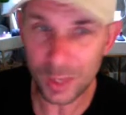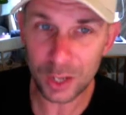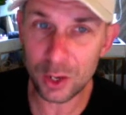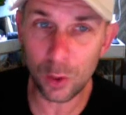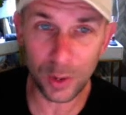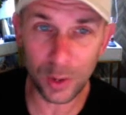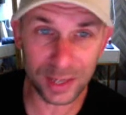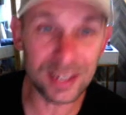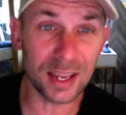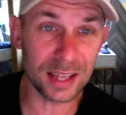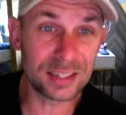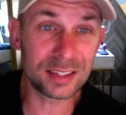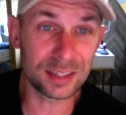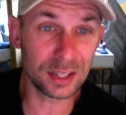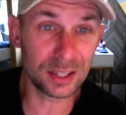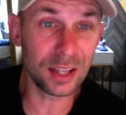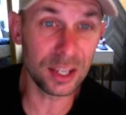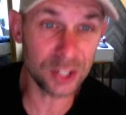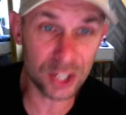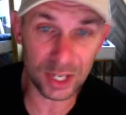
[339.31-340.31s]
you know, it, it's
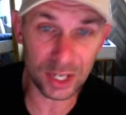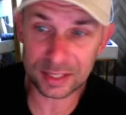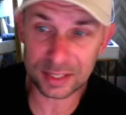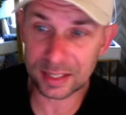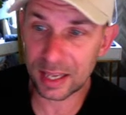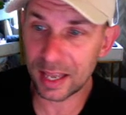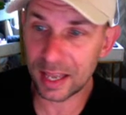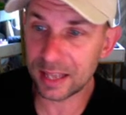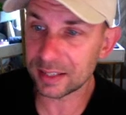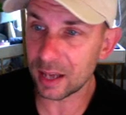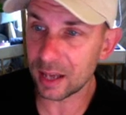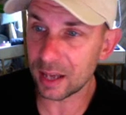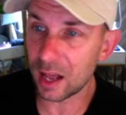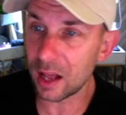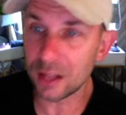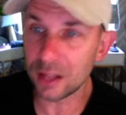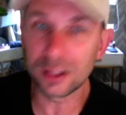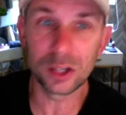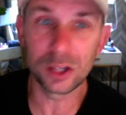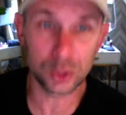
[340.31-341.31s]
delicious. It's
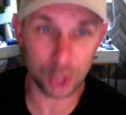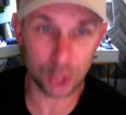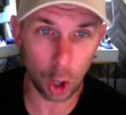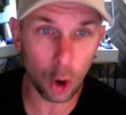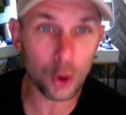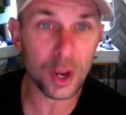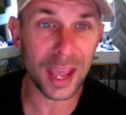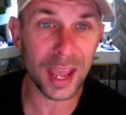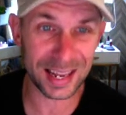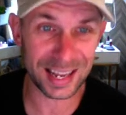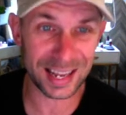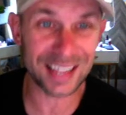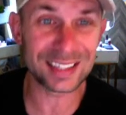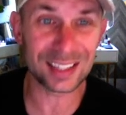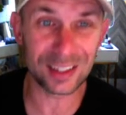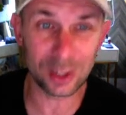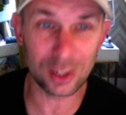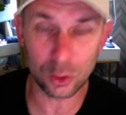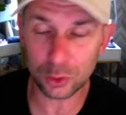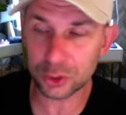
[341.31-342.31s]
a, a, little tart and
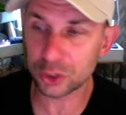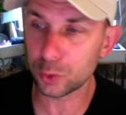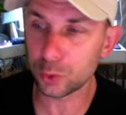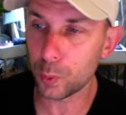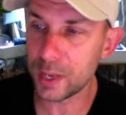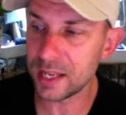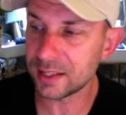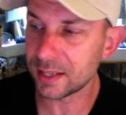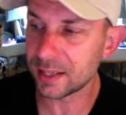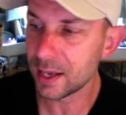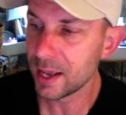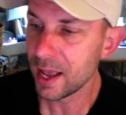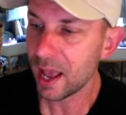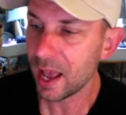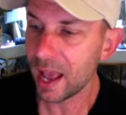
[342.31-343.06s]
it's a little sweet,